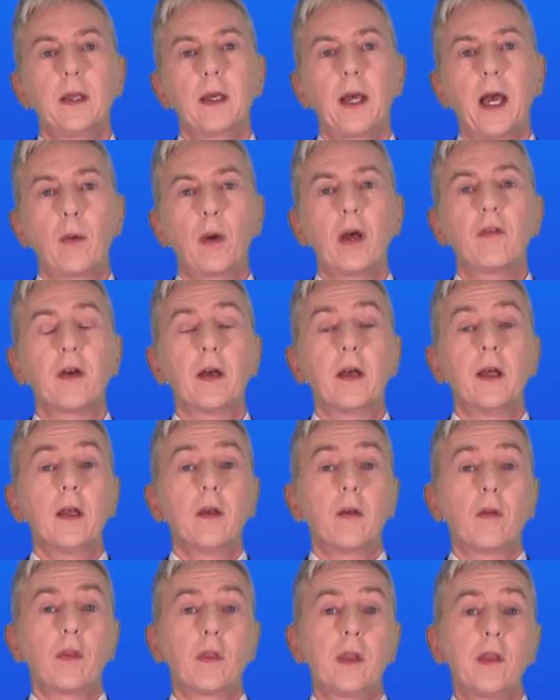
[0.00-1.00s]
However,
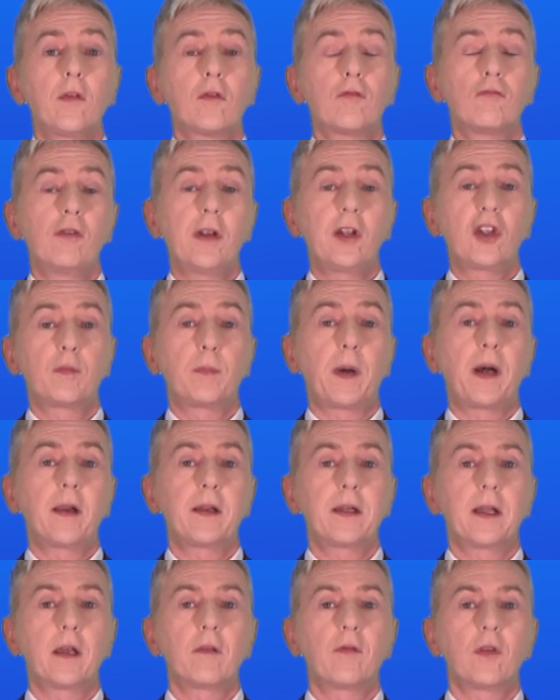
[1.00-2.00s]
this rich
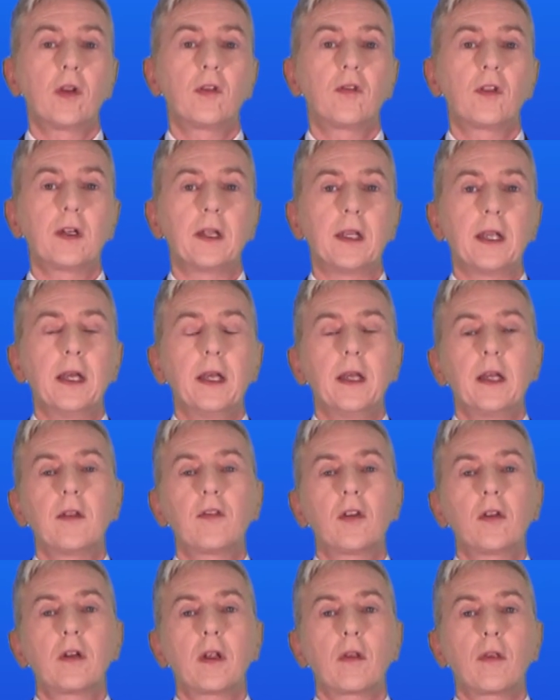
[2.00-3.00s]
biodiversity
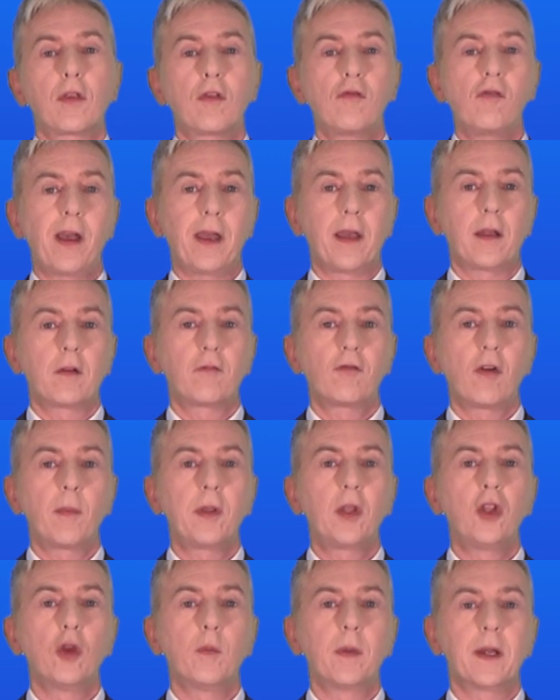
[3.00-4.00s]
is under threat from
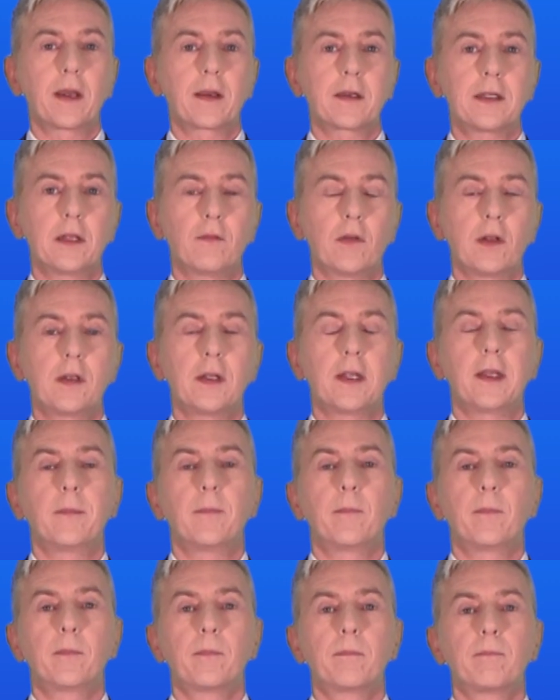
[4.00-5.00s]
human activity.
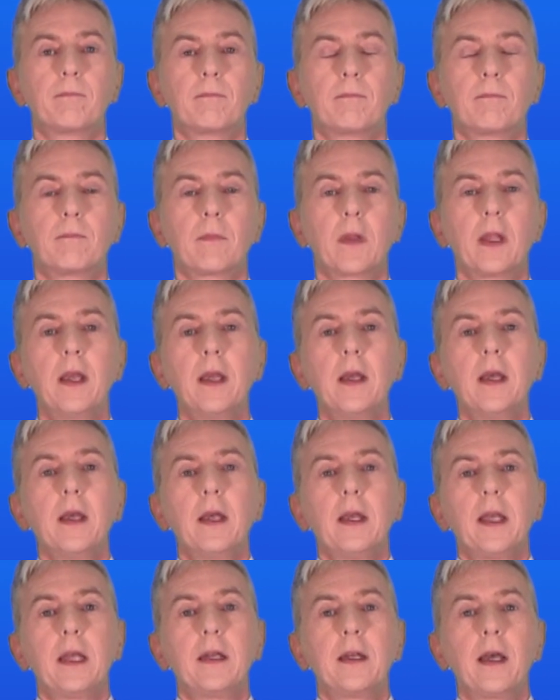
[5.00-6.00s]

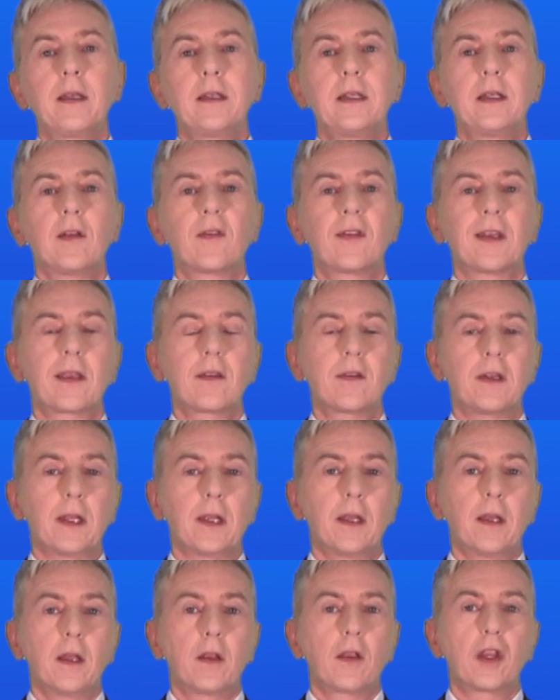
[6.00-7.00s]
In
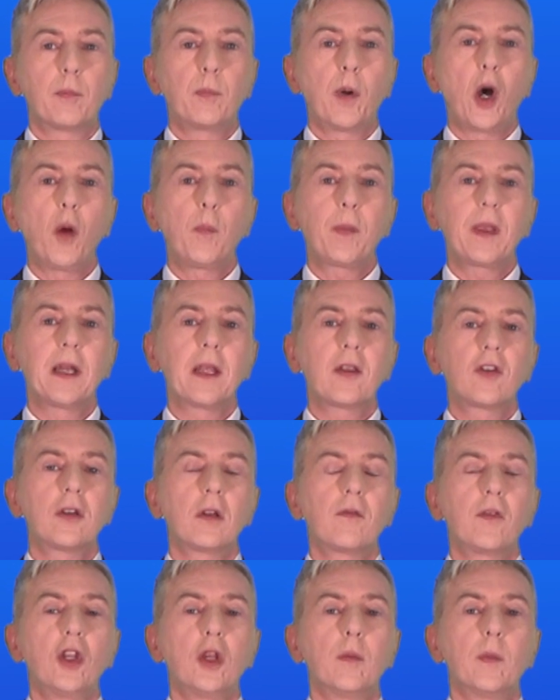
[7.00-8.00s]
1960, the population
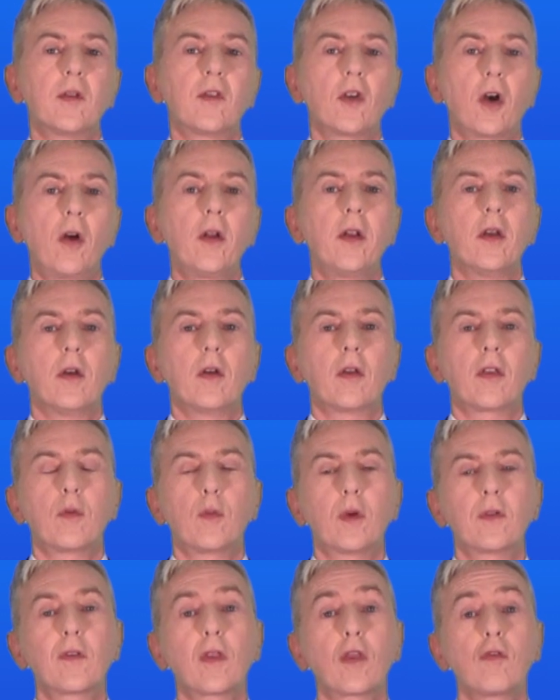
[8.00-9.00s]
of humans on Earth
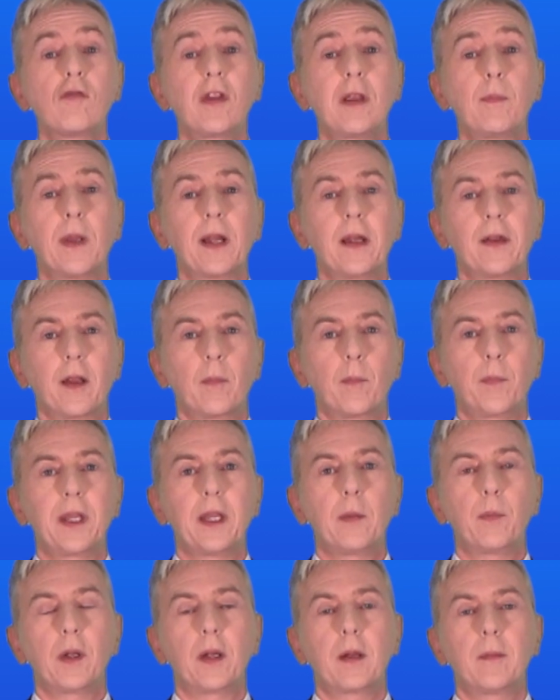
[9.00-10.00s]
was 3 billion
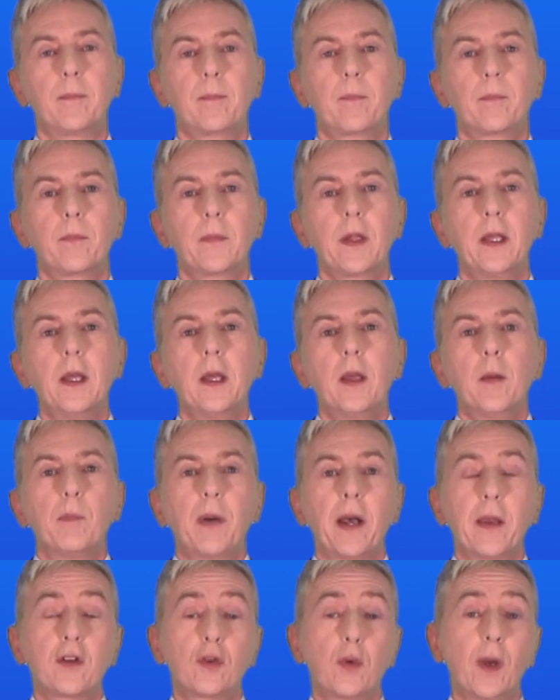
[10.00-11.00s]
people.
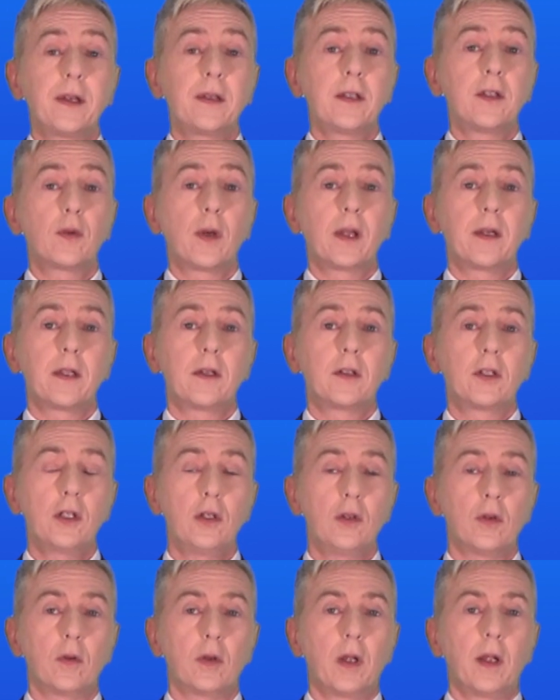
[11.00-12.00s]
By
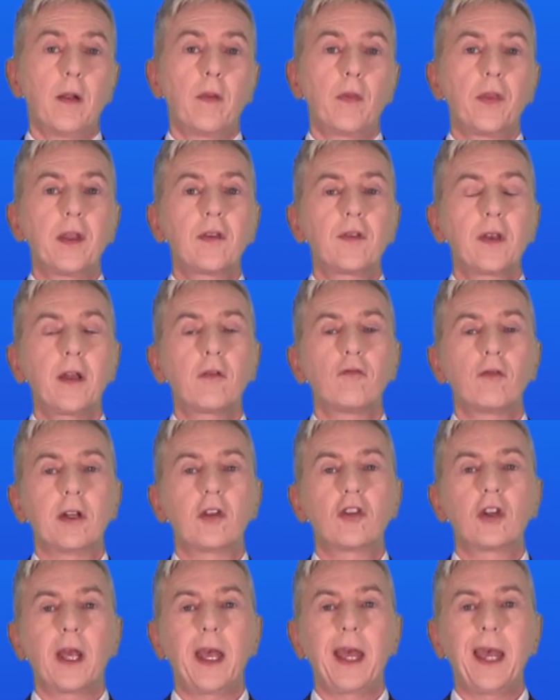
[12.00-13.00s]
2022, this had
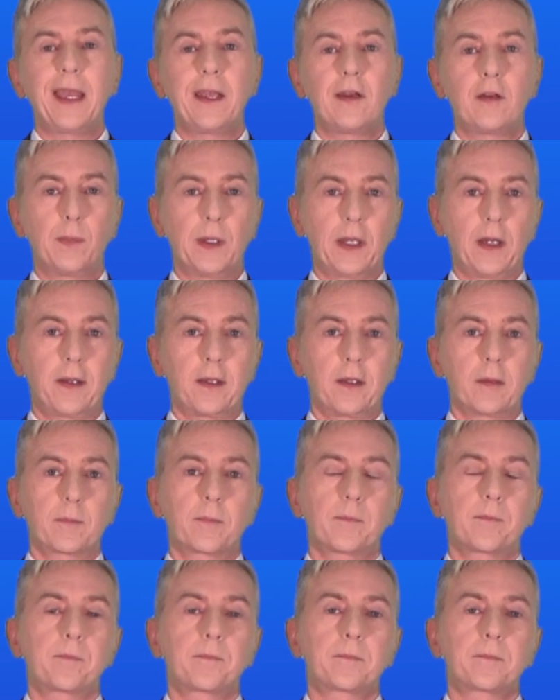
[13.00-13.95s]
reached 8 billion.